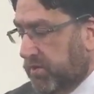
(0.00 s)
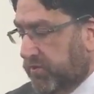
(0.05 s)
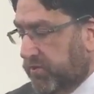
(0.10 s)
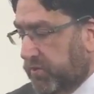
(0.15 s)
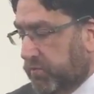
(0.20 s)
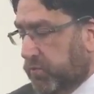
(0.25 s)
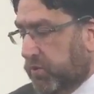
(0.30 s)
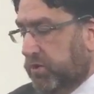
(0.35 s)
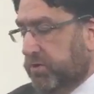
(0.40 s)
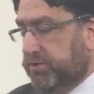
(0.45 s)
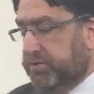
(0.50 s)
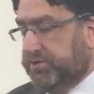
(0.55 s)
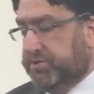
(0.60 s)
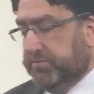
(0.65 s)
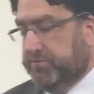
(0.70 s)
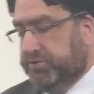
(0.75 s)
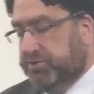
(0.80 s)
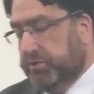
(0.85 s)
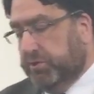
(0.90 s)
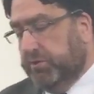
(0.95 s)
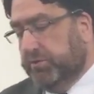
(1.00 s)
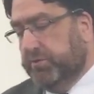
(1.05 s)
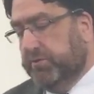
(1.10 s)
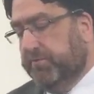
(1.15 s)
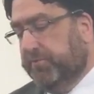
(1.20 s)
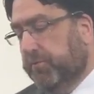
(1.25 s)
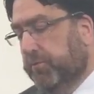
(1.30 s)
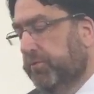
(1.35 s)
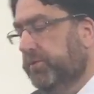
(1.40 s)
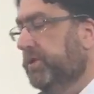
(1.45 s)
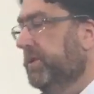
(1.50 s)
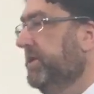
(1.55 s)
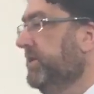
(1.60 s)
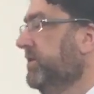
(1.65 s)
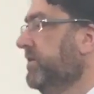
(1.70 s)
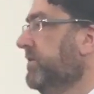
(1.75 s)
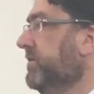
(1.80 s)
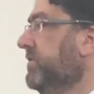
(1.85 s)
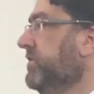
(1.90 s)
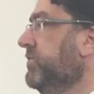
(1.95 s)
the words of John
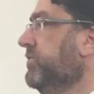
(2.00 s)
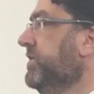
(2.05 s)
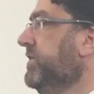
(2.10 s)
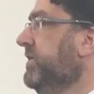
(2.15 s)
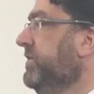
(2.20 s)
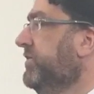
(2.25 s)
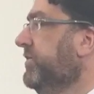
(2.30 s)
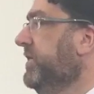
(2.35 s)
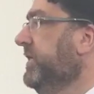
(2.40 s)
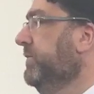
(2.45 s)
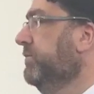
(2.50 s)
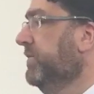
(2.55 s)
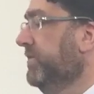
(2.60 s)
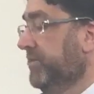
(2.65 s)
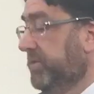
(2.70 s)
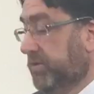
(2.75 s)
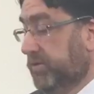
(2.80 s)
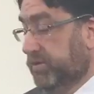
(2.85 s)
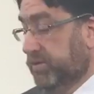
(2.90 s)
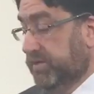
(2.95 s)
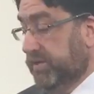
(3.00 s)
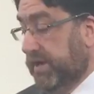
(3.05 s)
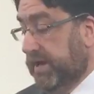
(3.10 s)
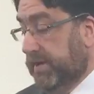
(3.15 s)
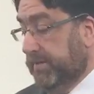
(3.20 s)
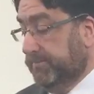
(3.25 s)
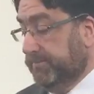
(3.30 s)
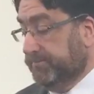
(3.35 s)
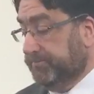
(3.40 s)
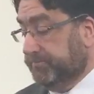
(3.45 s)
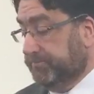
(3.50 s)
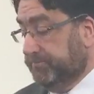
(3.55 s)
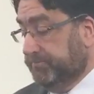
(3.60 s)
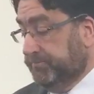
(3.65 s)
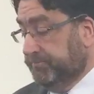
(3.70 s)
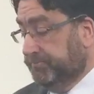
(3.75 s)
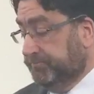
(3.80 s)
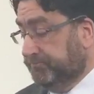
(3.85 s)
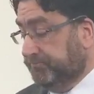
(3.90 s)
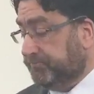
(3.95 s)
14:23 with you today,
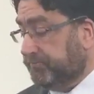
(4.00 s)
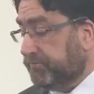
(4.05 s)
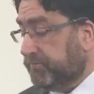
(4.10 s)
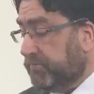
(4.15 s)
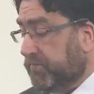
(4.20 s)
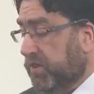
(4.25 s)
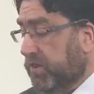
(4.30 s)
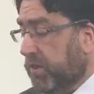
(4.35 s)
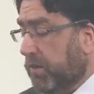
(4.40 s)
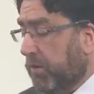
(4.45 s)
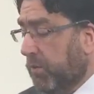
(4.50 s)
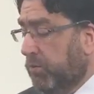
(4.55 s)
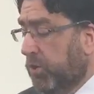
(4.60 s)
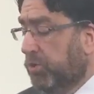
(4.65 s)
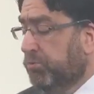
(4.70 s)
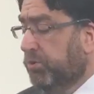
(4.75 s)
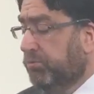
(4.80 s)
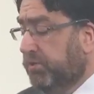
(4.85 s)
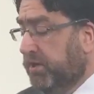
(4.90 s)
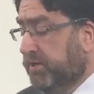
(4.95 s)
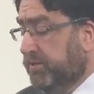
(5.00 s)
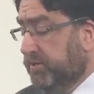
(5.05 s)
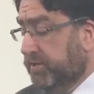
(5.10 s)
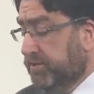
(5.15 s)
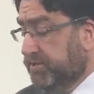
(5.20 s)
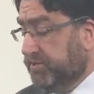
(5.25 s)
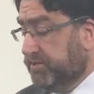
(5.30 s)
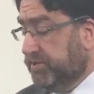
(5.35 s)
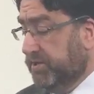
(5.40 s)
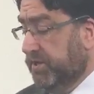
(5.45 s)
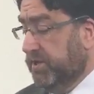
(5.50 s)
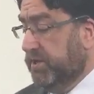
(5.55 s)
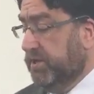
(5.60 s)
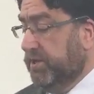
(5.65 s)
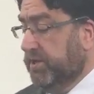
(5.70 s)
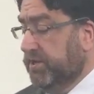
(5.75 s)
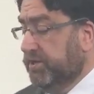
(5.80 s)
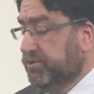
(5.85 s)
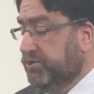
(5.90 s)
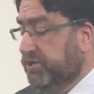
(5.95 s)
where we read this.
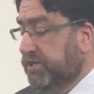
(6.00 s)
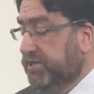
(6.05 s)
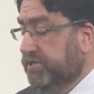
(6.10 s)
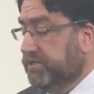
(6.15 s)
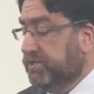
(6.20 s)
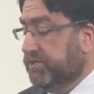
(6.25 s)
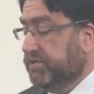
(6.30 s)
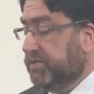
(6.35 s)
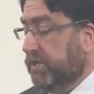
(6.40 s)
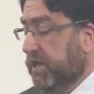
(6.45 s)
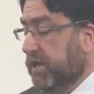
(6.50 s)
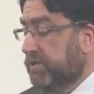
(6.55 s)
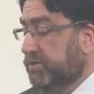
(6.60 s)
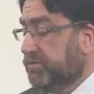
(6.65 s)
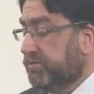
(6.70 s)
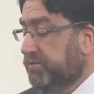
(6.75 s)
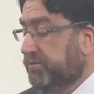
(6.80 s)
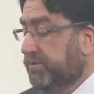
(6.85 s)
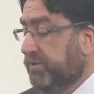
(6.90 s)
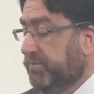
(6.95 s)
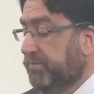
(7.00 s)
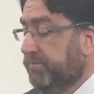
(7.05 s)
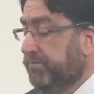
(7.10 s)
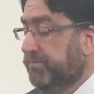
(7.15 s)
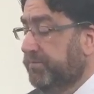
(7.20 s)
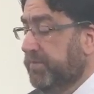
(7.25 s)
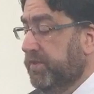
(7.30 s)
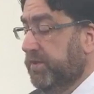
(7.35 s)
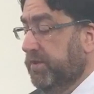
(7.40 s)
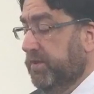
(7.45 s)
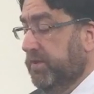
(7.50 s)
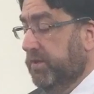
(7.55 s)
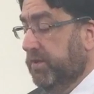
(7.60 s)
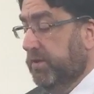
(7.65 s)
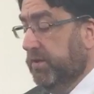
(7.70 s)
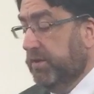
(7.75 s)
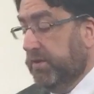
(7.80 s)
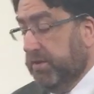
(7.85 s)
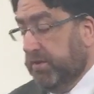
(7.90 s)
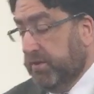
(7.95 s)
Jesus answered him,
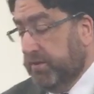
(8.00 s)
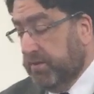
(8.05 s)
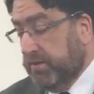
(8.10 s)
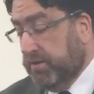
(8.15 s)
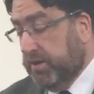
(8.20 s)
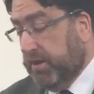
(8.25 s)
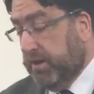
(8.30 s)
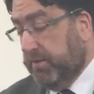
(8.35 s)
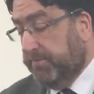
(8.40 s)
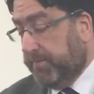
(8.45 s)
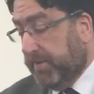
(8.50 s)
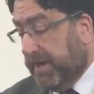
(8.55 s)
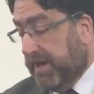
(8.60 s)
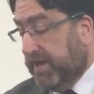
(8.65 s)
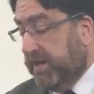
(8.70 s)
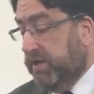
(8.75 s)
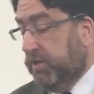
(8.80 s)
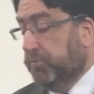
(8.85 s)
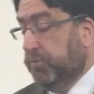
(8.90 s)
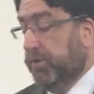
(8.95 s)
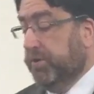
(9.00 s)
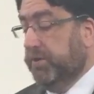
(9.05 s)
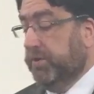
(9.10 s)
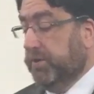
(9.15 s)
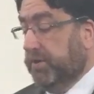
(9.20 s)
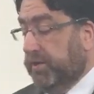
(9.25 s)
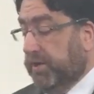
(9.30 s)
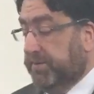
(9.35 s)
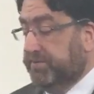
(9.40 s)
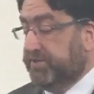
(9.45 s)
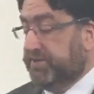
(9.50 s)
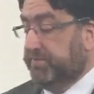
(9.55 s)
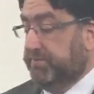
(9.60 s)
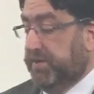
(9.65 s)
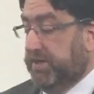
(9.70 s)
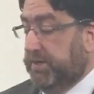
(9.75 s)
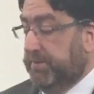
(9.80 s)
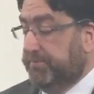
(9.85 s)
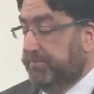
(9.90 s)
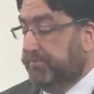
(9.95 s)
If anyone loves
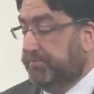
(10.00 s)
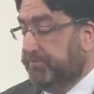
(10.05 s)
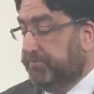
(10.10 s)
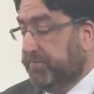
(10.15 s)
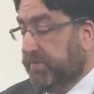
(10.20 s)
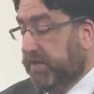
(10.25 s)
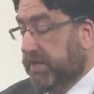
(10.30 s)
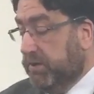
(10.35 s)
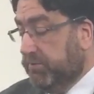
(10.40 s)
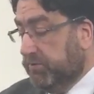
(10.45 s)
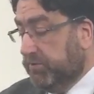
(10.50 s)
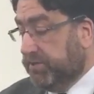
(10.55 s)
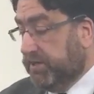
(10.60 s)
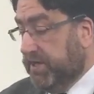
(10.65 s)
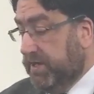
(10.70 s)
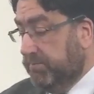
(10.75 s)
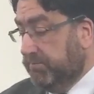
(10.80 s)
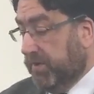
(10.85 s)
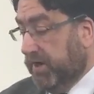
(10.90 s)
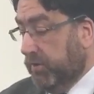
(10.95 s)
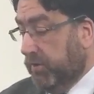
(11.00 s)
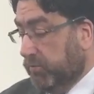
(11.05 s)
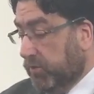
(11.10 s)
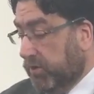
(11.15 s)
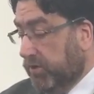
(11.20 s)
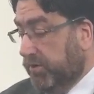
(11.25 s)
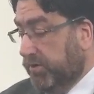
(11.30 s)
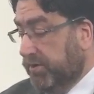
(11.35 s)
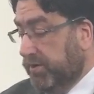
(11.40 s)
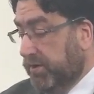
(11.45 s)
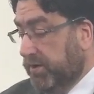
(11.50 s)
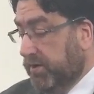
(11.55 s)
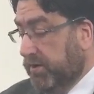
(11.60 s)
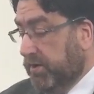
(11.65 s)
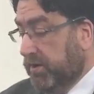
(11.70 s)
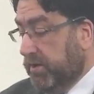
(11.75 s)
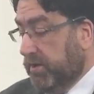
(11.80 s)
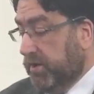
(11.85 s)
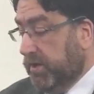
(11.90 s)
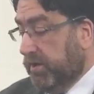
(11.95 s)
me, he will keep my word,
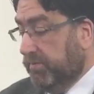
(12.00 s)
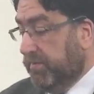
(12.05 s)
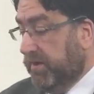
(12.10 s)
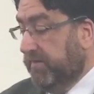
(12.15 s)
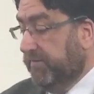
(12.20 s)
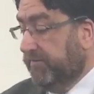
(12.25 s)
and my